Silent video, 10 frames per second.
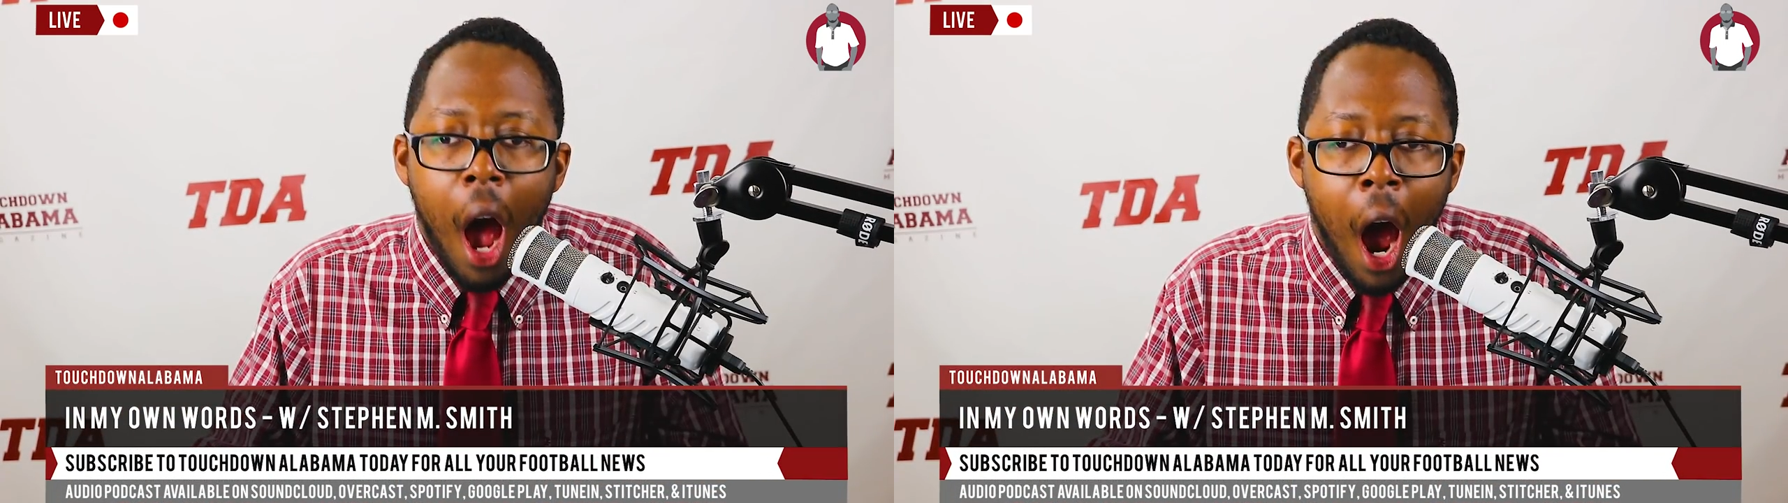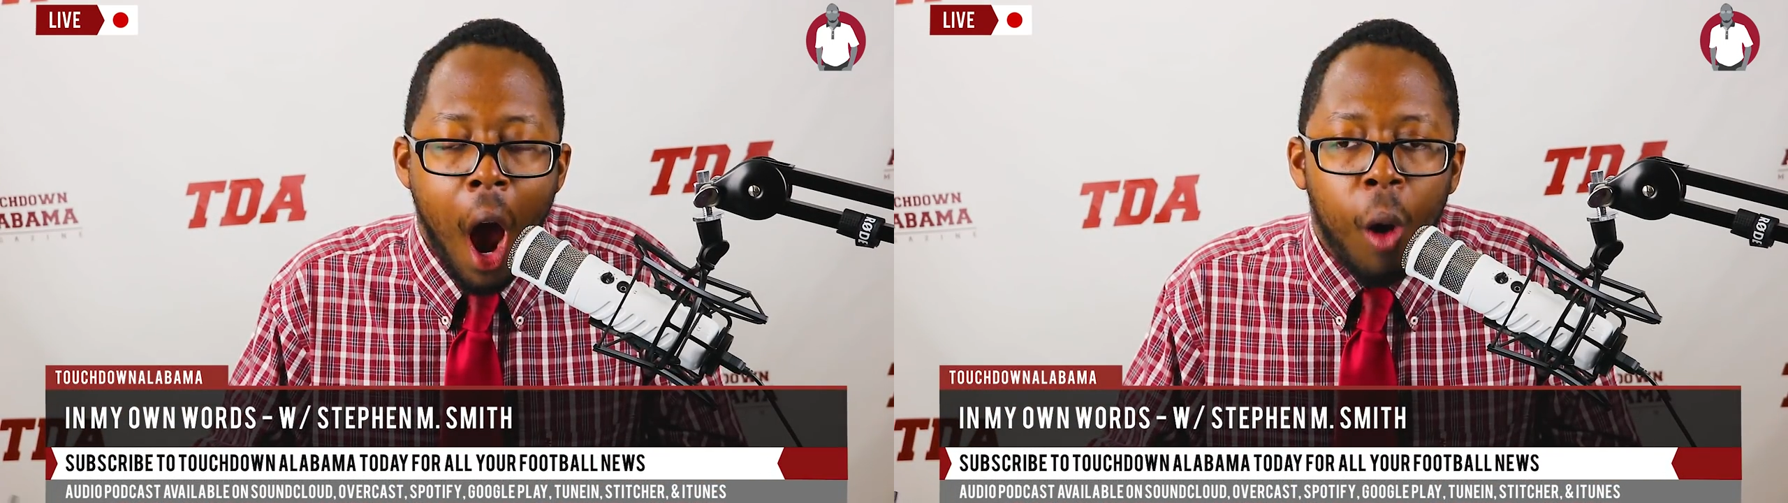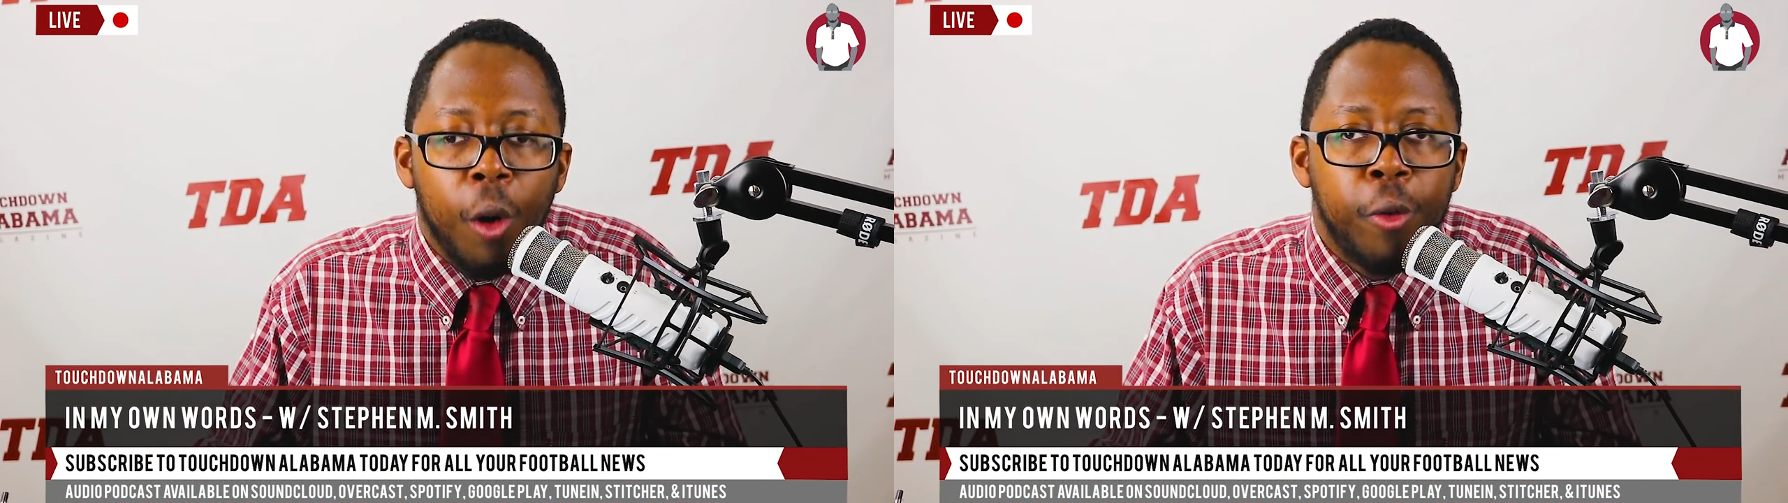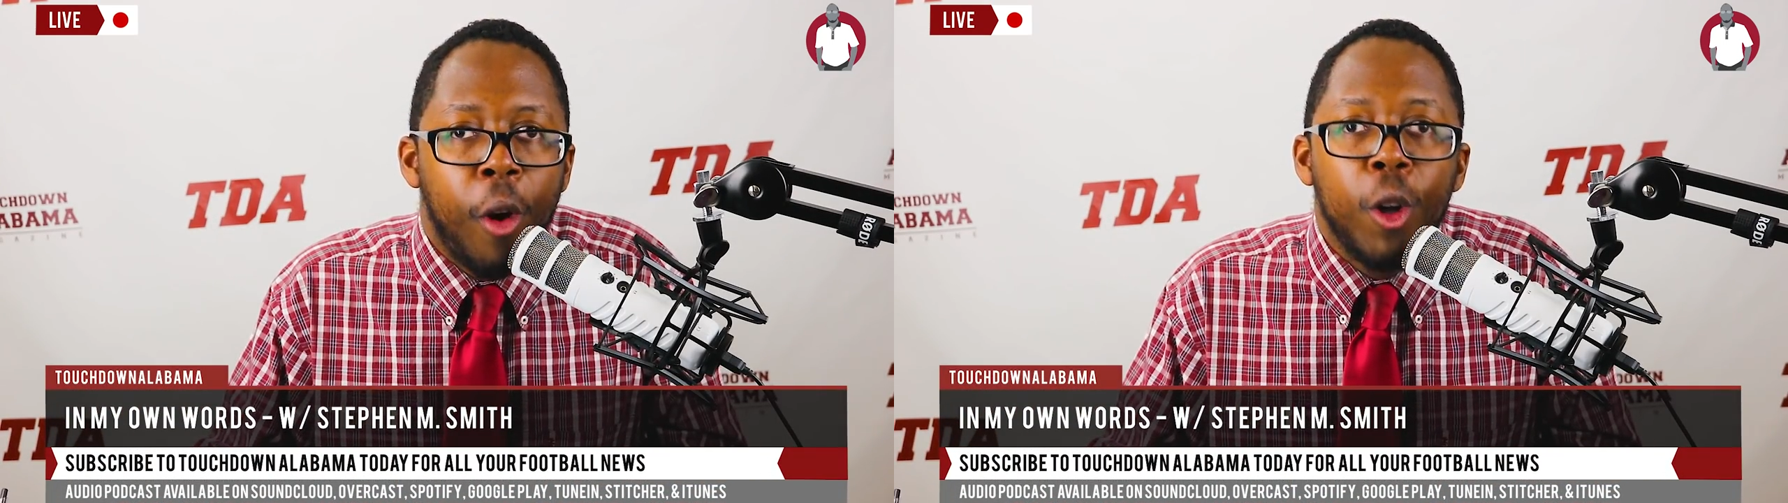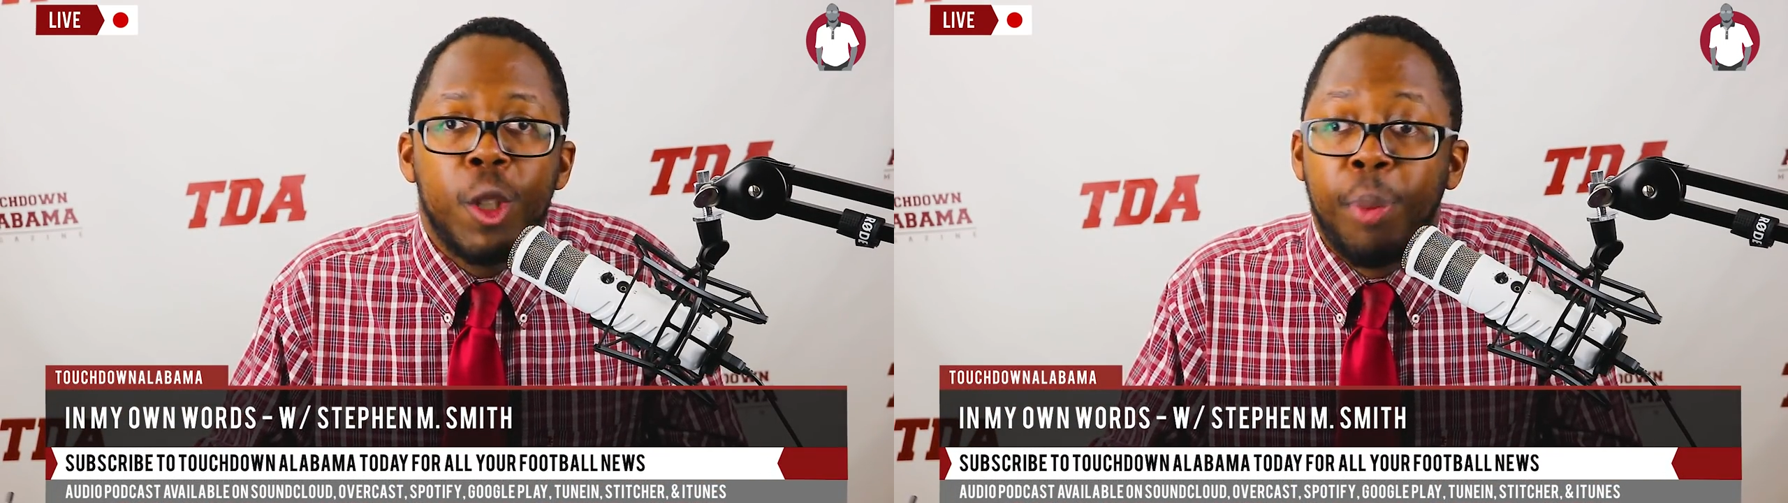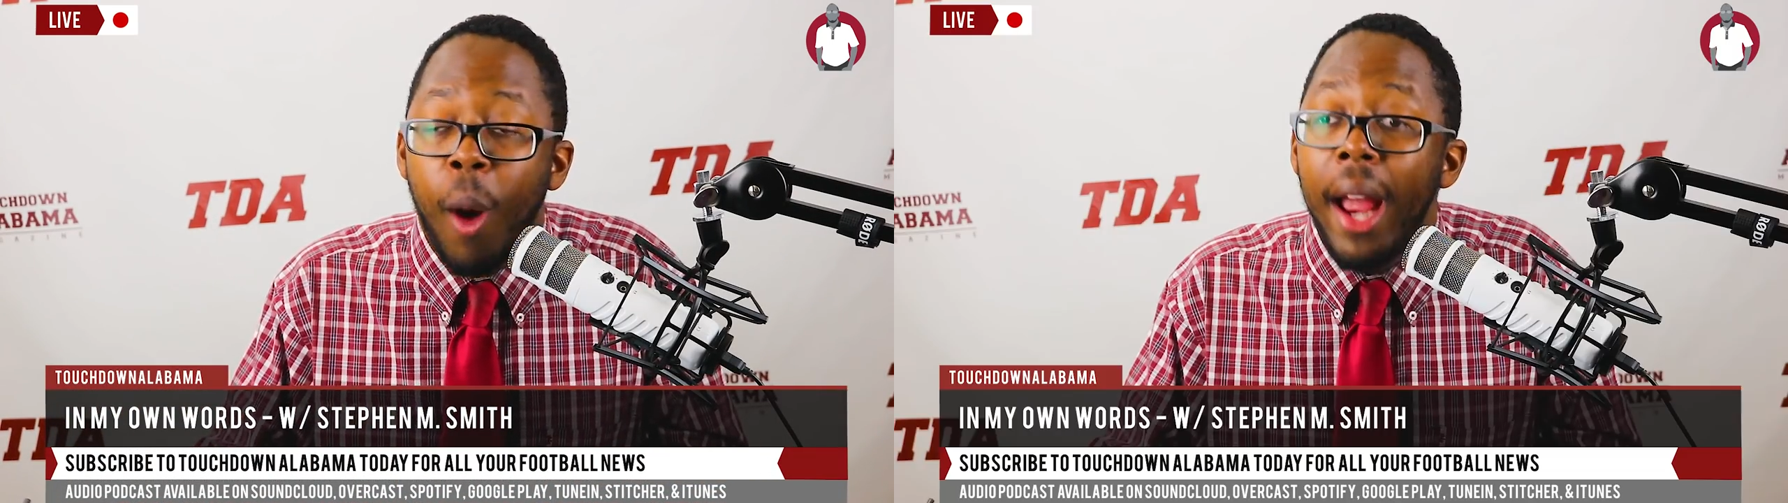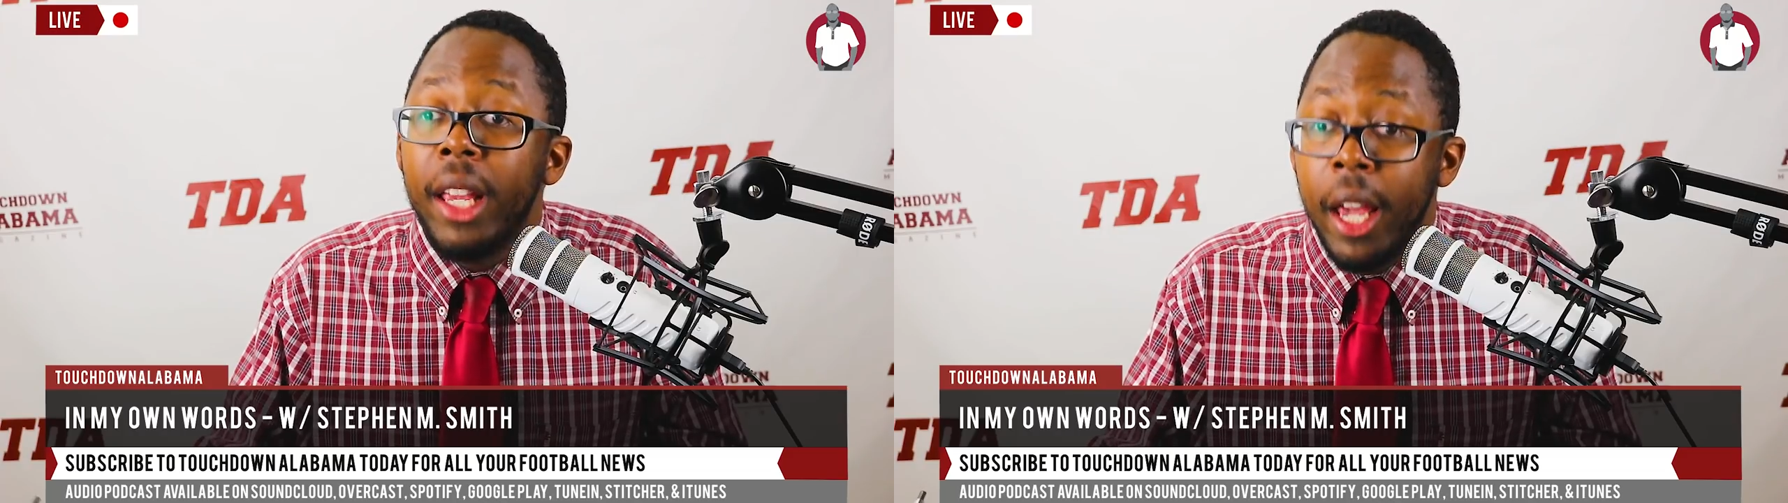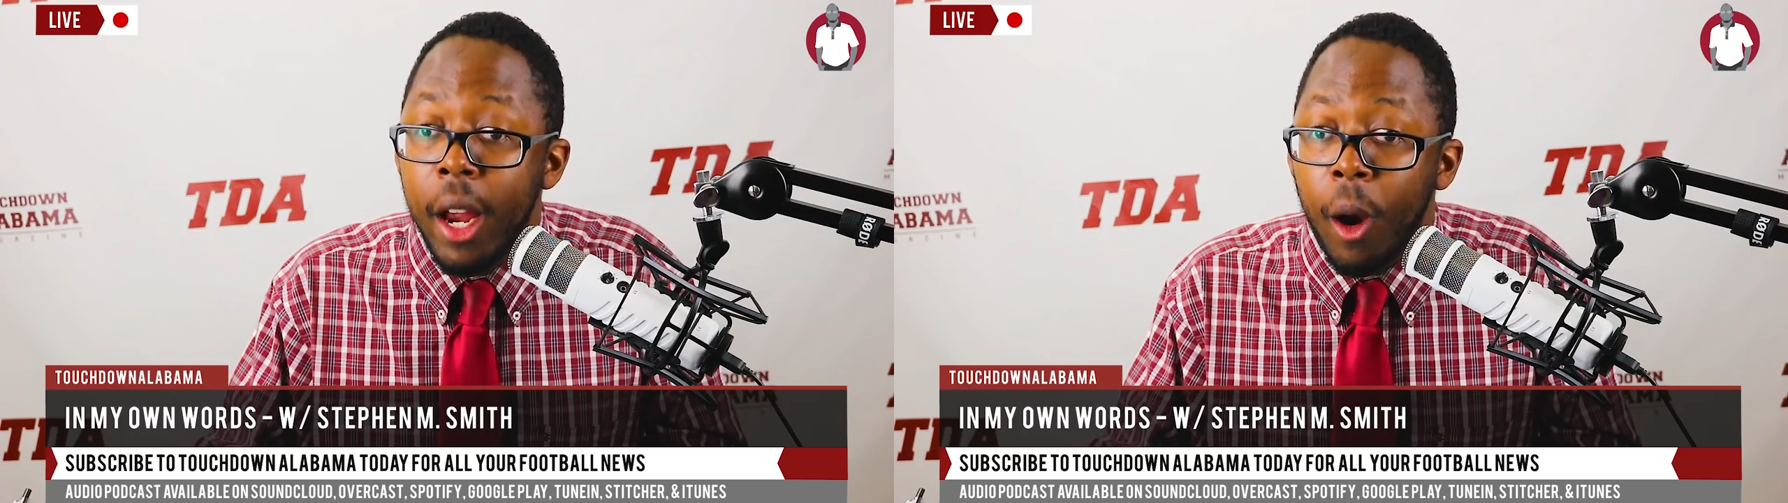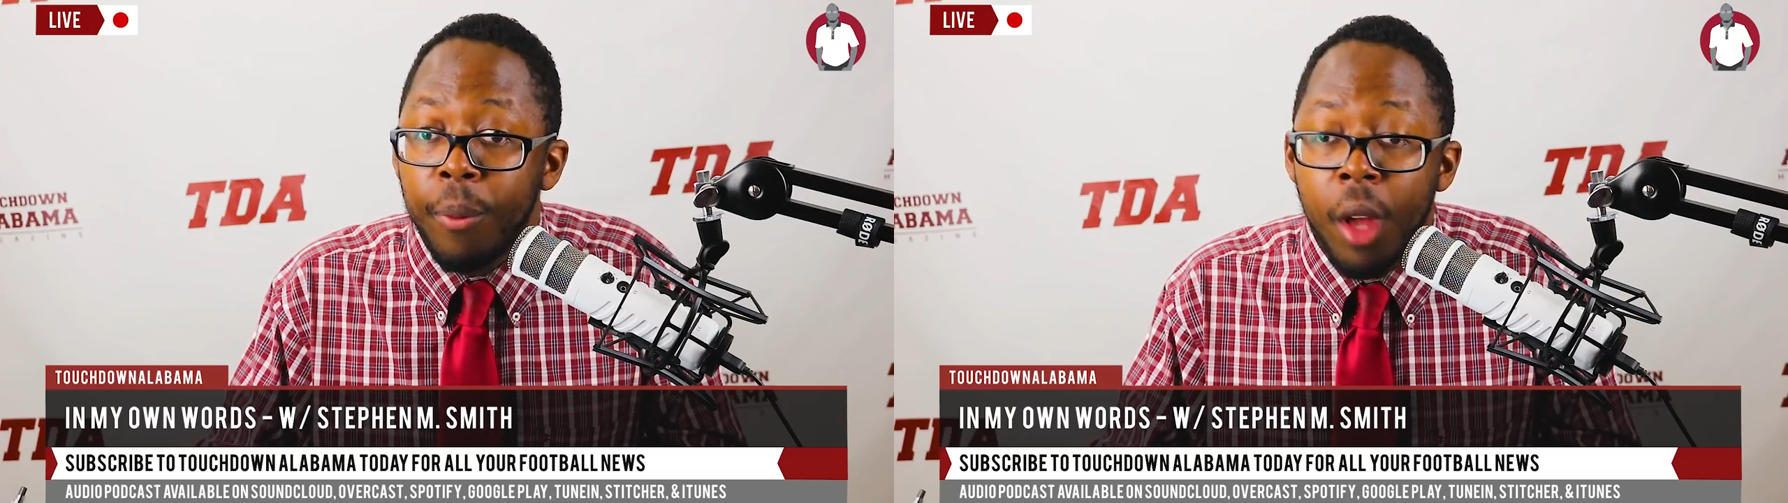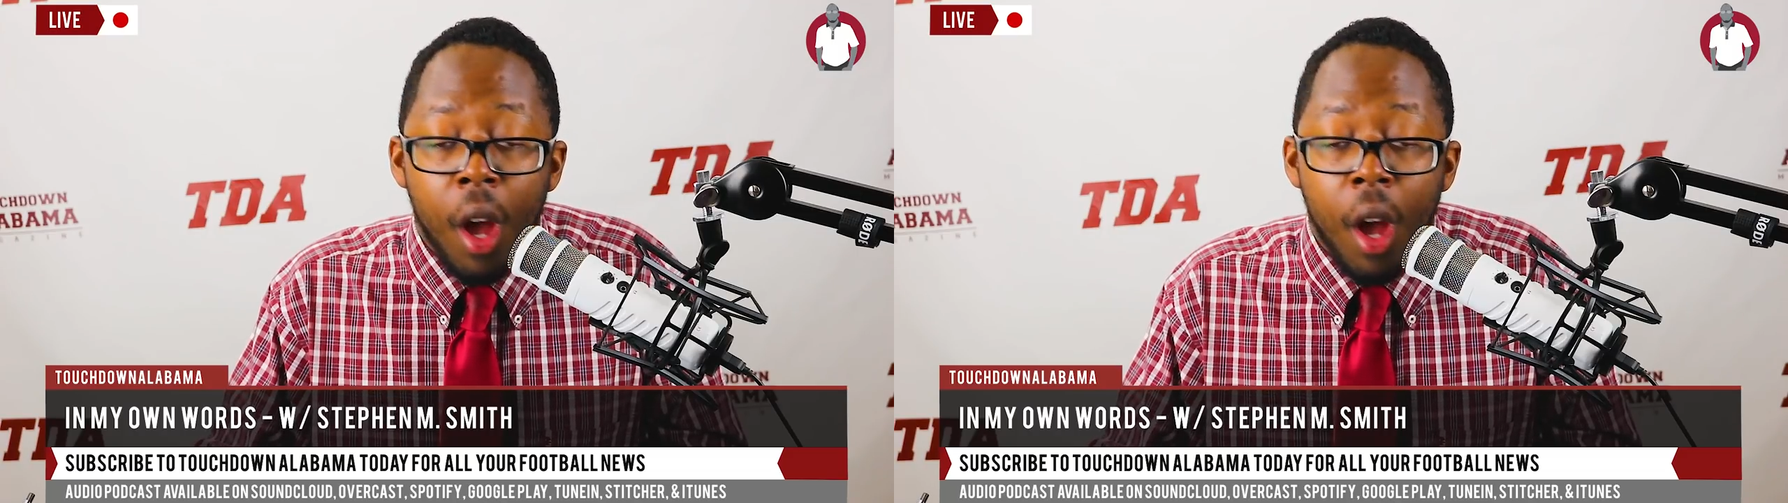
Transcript: our first break here